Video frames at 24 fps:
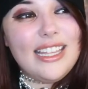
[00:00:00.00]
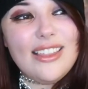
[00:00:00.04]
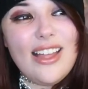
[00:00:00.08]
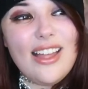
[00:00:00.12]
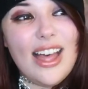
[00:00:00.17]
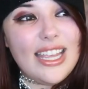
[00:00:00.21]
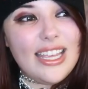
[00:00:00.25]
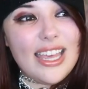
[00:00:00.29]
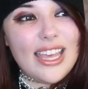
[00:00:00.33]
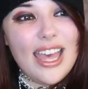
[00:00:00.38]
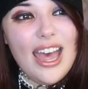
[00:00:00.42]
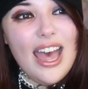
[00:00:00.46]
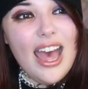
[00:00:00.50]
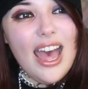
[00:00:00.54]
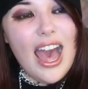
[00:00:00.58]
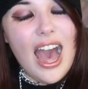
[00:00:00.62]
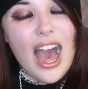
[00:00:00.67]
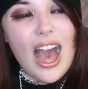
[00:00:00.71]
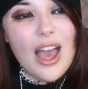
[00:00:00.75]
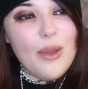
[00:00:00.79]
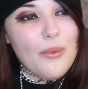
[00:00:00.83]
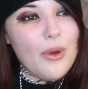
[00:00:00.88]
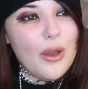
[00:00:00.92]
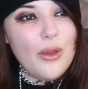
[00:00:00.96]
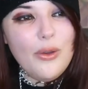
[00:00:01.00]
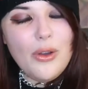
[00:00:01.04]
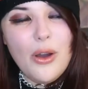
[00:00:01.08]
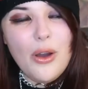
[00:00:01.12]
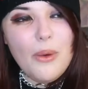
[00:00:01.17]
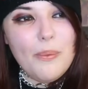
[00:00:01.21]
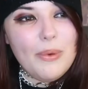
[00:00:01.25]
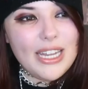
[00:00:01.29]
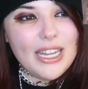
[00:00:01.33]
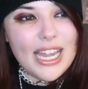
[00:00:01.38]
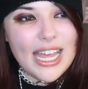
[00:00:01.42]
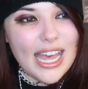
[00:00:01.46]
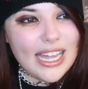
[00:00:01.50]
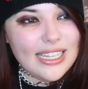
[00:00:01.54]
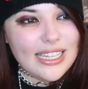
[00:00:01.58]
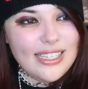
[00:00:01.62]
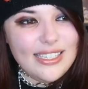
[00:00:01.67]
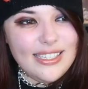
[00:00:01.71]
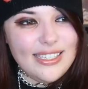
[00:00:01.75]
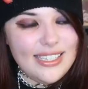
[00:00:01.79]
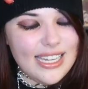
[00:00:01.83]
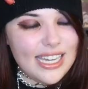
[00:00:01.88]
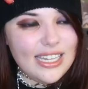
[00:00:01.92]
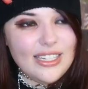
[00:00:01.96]
Like, I woke up and I had
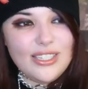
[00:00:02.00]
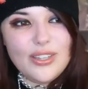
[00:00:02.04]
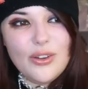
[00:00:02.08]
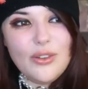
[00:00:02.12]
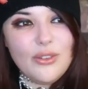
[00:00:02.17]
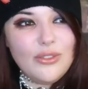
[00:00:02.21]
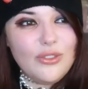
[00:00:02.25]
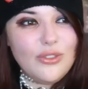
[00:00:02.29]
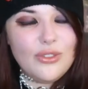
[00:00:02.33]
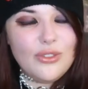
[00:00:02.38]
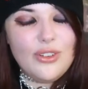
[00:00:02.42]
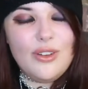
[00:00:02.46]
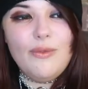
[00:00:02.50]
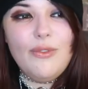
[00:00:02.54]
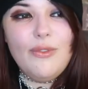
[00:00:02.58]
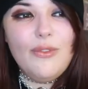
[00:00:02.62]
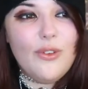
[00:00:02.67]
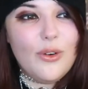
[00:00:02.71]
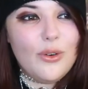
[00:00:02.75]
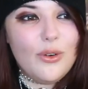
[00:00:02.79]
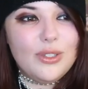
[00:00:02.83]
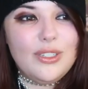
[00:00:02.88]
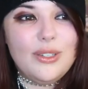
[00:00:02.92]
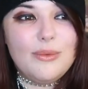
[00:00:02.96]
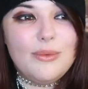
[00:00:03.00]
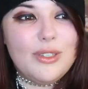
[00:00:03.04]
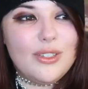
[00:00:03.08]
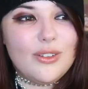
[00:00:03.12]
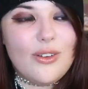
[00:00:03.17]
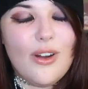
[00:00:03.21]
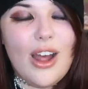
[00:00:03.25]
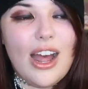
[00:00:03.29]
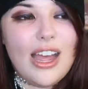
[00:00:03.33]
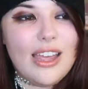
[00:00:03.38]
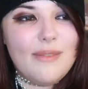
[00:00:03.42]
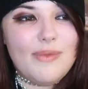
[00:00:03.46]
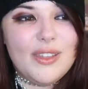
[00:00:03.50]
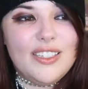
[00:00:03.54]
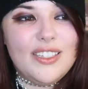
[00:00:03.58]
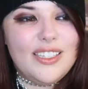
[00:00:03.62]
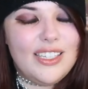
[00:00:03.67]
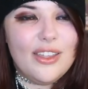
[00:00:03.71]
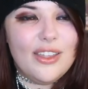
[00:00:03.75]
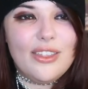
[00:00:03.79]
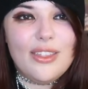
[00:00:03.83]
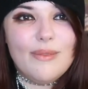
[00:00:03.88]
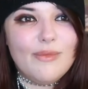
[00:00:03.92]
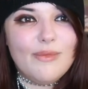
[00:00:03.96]
604 subscribers
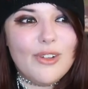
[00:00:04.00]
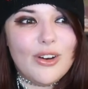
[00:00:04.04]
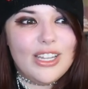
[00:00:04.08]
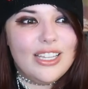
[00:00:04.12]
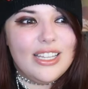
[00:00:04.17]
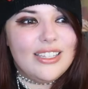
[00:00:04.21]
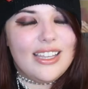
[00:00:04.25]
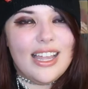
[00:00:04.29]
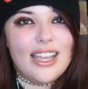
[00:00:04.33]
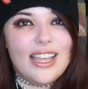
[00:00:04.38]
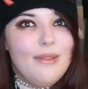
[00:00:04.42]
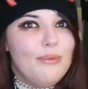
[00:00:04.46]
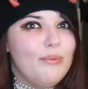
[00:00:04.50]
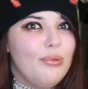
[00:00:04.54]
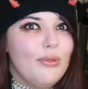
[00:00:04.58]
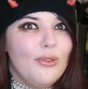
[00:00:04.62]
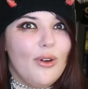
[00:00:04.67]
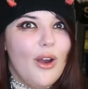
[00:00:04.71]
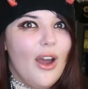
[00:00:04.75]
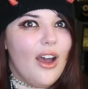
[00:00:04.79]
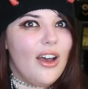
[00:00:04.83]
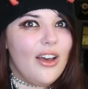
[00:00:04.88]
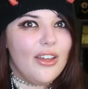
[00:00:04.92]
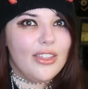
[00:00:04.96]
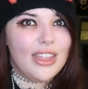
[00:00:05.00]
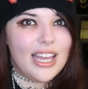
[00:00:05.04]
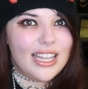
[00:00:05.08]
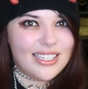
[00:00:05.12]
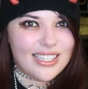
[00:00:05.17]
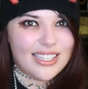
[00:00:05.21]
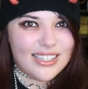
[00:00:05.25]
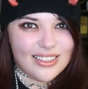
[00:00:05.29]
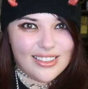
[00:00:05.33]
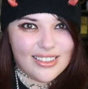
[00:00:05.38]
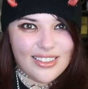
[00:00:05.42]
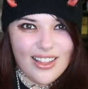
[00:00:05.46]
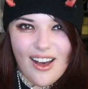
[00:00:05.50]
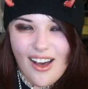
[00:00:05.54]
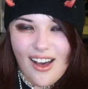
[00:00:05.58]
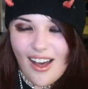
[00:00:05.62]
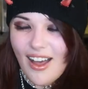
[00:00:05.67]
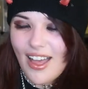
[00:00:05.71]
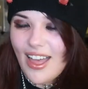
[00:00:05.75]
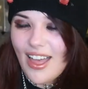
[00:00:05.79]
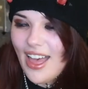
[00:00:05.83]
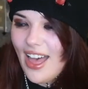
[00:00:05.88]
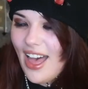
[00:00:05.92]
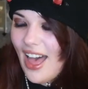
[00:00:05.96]
the other morning. I was like, bruh, that's a lot.